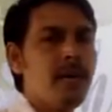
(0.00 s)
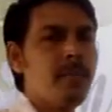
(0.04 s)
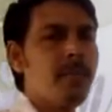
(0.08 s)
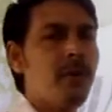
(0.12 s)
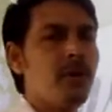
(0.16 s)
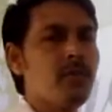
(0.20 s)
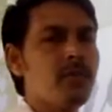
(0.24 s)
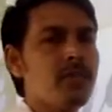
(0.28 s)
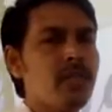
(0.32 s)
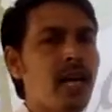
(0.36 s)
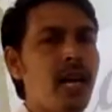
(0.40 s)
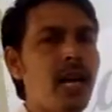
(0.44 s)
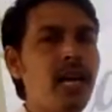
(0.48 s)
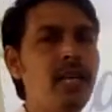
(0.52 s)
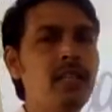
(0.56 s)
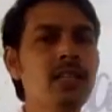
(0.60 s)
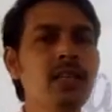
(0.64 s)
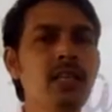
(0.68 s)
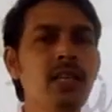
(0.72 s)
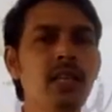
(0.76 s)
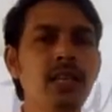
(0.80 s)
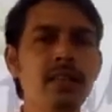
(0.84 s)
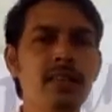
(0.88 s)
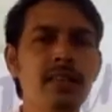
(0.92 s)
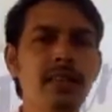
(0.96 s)
about
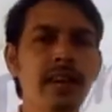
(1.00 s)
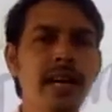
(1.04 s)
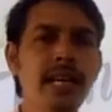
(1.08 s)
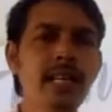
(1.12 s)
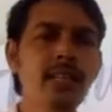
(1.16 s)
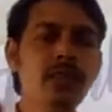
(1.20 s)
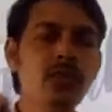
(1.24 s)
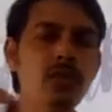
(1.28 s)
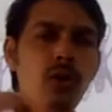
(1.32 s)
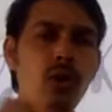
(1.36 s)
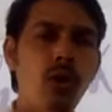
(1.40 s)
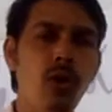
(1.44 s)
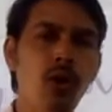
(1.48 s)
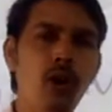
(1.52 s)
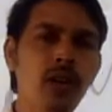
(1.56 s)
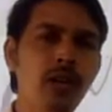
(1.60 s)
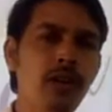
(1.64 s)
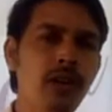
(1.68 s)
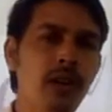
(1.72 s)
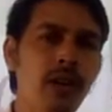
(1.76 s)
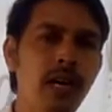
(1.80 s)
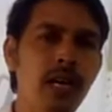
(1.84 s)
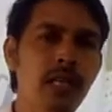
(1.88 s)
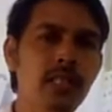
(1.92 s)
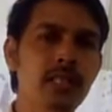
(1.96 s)
that, write all
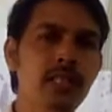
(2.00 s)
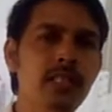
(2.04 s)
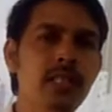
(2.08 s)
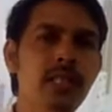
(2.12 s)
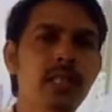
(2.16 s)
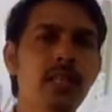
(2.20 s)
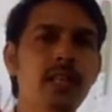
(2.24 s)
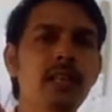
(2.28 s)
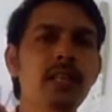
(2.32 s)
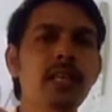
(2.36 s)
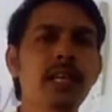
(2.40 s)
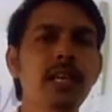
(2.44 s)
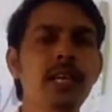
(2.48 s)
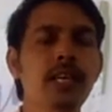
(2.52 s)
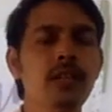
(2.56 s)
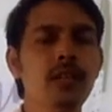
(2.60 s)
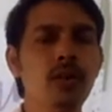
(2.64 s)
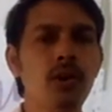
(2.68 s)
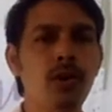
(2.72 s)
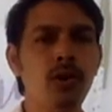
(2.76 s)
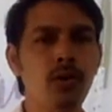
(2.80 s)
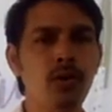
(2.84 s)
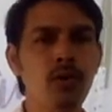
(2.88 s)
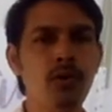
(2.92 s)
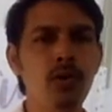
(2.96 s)
your answer in
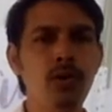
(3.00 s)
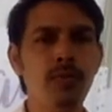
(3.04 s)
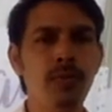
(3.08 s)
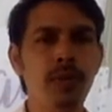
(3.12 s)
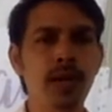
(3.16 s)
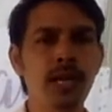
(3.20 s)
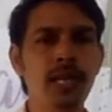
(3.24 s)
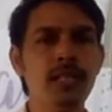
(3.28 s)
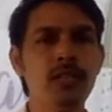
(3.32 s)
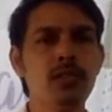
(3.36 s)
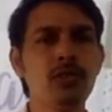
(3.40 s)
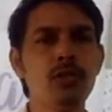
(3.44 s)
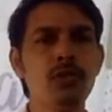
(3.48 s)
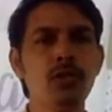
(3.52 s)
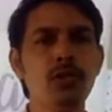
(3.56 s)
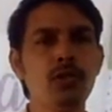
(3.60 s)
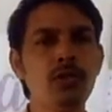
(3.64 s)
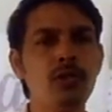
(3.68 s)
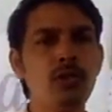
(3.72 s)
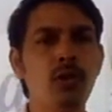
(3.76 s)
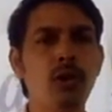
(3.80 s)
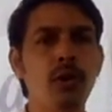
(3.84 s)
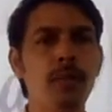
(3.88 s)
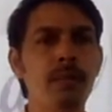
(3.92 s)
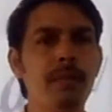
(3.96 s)
your own ways,
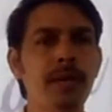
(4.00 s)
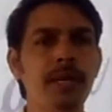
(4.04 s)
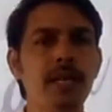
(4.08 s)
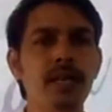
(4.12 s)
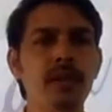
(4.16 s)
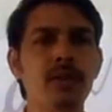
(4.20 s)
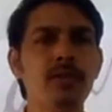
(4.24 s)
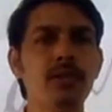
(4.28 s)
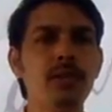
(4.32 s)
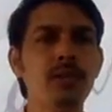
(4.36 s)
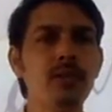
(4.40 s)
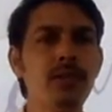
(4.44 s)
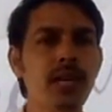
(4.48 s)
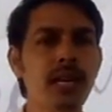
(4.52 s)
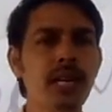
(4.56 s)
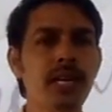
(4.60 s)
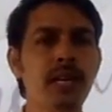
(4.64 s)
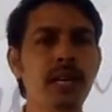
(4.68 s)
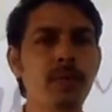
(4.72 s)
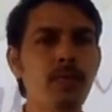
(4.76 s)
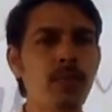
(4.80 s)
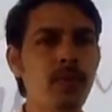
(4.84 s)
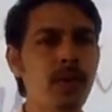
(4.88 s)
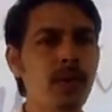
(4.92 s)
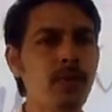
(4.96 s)
don't copy them. You can
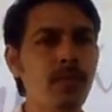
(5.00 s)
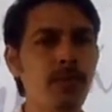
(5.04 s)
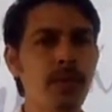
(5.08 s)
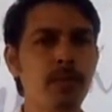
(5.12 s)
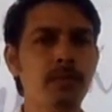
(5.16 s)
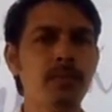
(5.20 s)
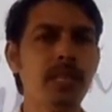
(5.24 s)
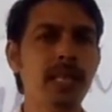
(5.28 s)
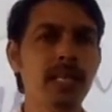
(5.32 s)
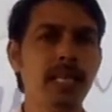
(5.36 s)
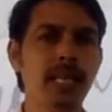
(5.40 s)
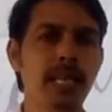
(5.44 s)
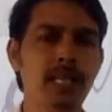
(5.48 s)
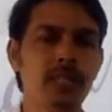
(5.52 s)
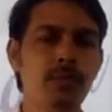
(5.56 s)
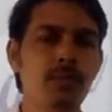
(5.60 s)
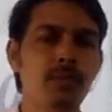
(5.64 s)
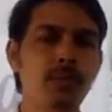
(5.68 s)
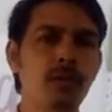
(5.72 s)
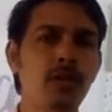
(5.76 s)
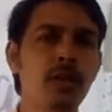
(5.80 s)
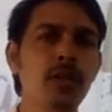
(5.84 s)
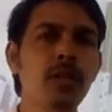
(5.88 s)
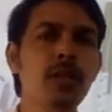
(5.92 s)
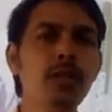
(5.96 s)
refer from the
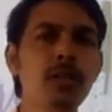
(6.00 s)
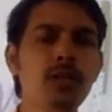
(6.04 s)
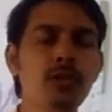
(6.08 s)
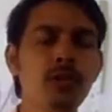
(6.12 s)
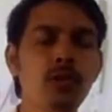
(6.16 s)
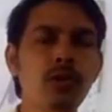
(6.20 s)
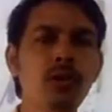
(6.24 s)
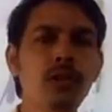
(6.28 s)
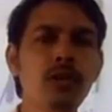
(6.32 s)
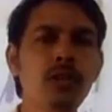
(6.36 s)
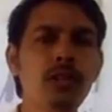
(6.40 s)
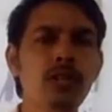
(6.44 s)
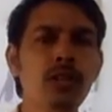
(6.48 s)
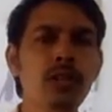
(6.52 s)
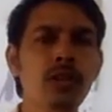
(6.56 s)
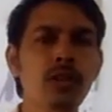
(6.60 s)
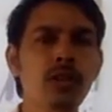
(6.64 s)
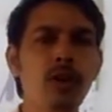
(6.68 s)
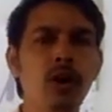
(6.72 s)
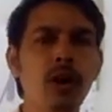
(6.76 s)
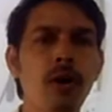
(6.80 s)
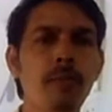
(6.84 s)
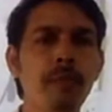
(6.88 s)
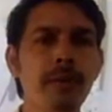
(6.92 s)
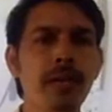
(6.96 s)
textbook.
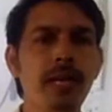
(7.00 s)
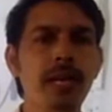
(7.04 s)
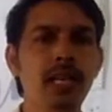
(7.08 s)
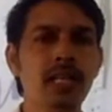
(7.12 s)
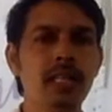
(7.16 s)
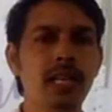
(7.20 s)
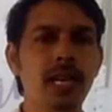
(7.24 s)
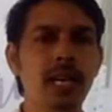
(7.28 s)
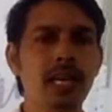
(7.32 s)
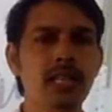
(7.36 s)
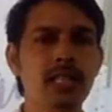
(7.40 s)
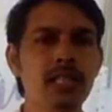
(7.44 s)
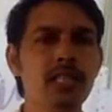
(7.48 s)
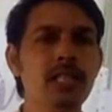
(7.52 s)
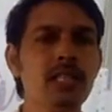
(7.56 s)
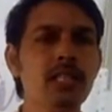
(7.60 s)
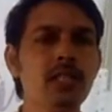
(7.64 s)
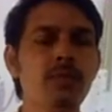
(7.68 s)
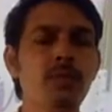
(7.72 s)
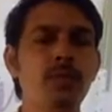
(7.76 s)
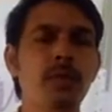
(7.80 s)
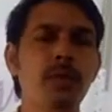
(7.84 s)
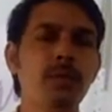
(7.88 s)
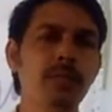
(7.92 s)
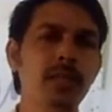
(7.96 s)
Don't copy the
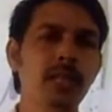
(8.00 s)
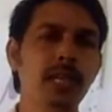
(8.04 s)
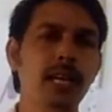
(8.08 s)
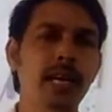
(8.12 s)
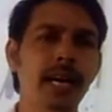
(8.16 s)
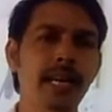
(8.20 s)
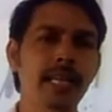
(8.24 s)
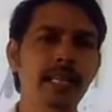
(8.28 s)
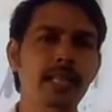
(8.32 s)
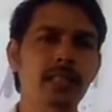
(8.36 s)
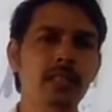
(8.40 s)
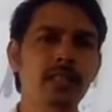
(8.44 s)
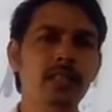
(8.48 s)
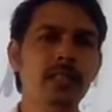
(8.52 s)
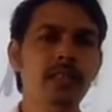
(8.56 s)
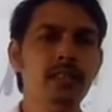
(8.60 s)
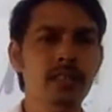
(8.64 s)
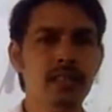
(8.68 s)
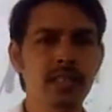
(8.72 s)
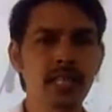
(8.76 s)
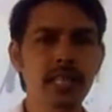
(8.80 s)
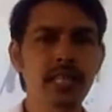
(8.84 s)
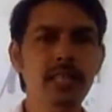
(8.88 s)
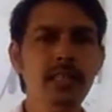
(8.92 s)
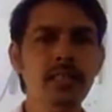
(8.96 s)
answers from the guide,
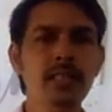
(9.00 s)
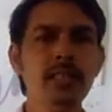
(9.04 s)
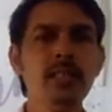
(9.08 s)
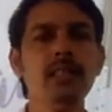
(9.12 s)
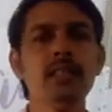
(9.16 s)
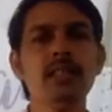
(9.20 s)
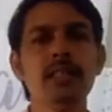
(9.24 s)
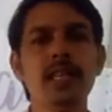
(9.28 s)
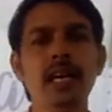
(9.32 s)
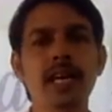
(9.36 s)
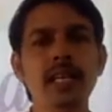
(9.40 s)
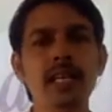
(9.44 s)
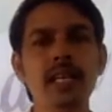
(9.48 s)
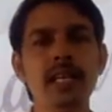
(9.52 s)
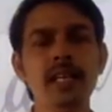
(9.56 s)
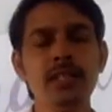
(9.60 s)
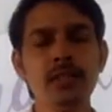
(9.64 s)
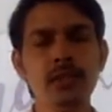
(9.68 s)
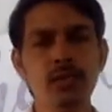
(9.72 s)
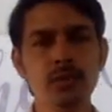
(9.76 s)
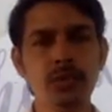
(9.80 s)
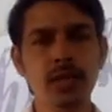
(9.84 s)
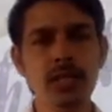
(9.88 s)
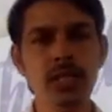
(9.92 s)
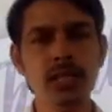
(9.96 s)
right? Thank you
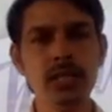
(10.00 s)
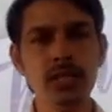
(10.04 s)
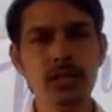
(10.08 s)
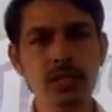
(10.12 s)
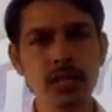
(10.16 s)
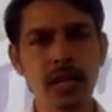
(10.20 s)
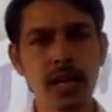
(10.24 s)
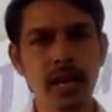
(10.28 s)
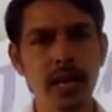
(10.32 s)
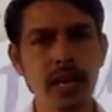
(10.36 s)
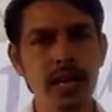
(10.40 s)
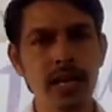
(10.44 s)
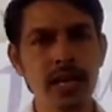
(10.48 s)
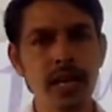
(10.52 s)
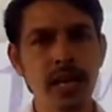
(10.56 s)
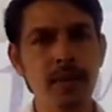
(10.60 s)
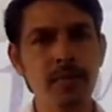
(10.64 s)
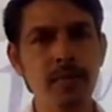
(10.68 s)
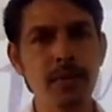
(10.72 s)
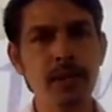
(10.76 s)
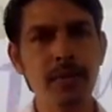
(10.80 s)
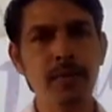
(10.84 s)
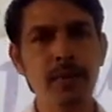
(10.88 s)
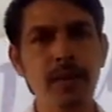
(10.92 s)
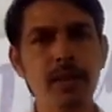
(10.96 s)
to each and
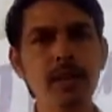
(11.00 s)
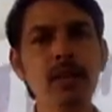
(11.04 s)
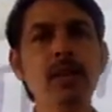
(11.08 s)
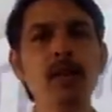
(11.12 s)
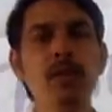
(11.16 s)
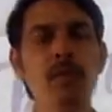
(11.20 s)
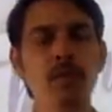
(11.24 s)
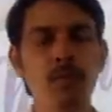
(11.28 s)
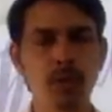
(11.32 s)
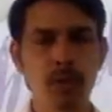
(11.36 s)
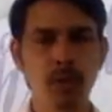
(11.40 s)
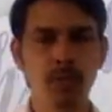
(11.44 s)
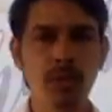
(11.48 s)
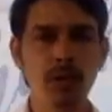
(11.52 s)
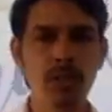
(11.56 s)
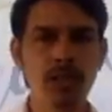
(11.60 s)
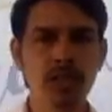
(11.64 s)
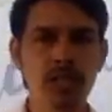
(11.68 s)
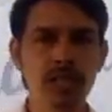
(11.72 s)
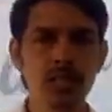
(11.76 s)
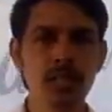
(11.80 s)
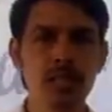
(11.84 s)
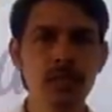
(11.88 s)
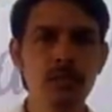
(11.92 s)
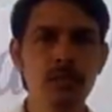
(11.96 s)
everyone for
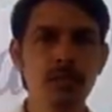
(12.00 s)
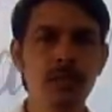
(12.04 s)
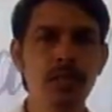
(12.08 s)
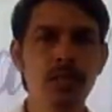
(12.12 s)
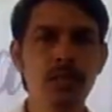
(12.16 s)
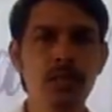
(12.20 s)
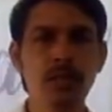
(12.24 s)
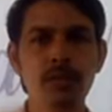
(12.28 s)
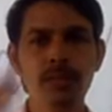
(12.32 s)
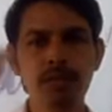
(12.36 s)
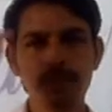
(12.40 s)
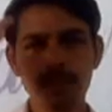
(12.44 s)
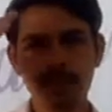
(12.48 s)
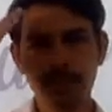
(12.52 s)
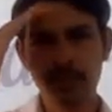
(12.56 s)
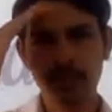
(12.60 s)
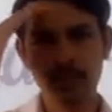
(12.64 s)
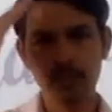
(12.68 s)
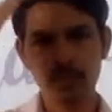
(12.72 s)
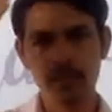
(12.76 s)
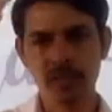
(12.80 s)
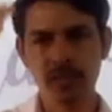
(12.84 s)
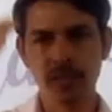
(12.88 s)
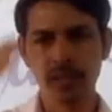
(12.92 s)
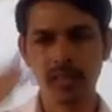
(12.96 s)
watching this video.
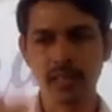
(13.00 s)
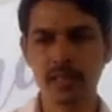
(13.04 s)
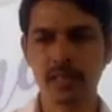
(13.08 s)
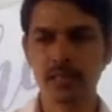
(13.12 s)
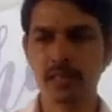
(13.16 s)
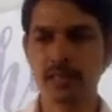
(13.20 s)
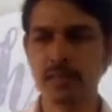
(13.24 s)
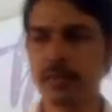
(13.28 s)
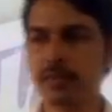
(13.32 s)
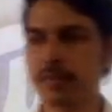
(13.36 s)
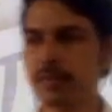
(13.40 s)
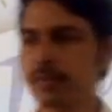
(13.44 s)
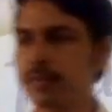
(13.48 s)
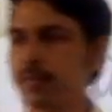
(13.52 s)
Jai Hind.